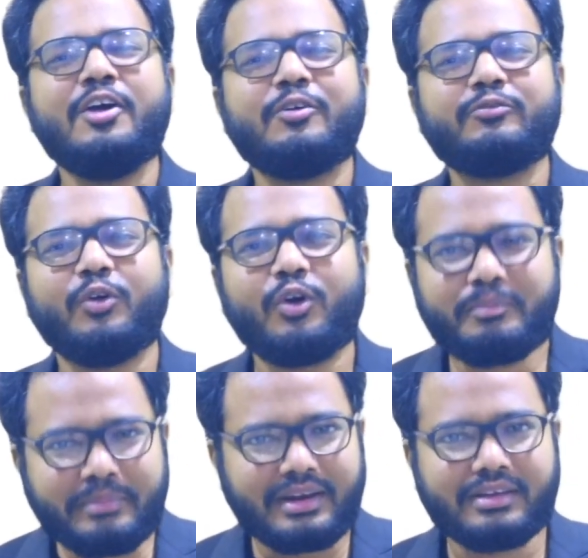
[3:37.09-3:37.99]
4
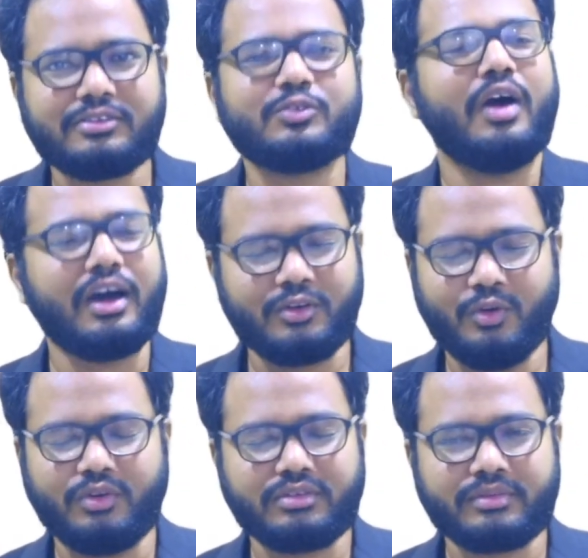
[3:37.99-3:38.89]
pillars to our
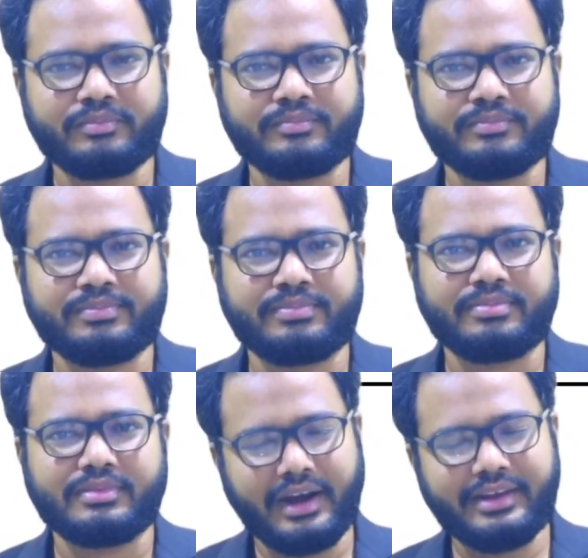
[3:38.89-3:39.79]
course,
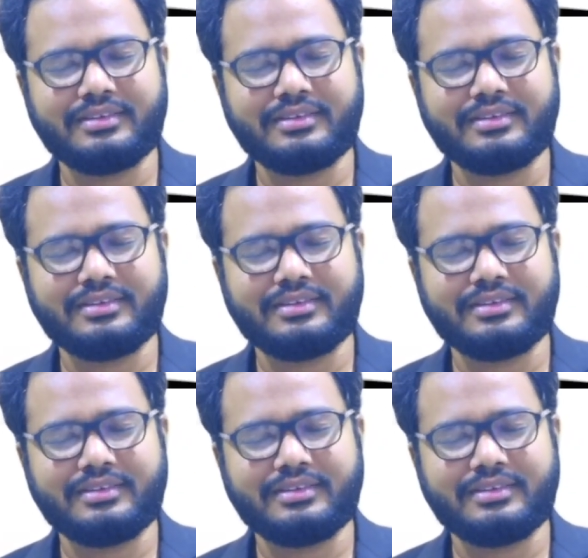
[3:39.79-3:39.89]
right?